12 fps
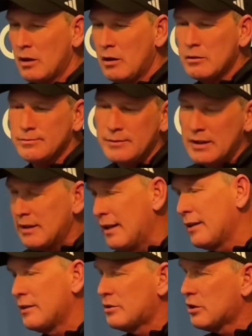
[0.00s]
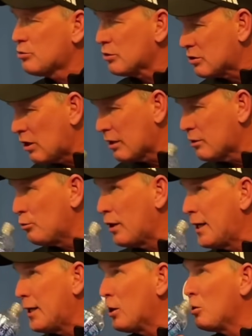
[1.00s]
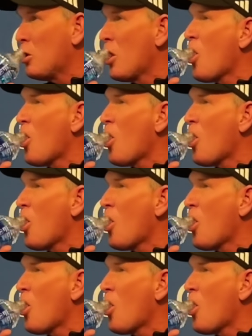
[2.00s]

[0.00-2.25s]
Oh, yeah, I just was talking radio.